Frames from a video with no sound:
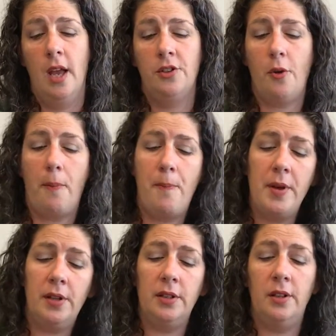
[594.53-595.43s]
So
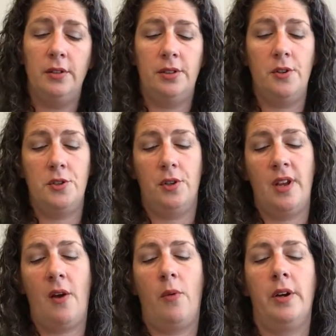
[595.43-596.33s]
build those social
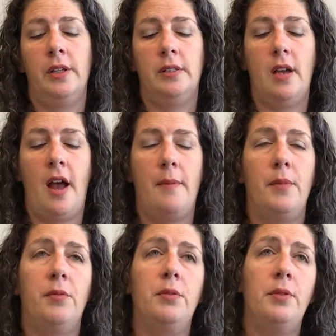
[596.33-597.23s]
networks
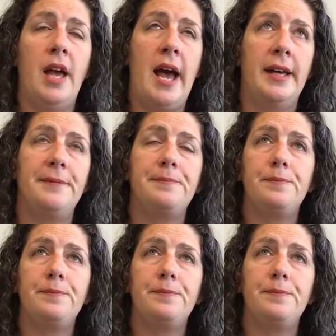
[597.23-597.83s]
through that.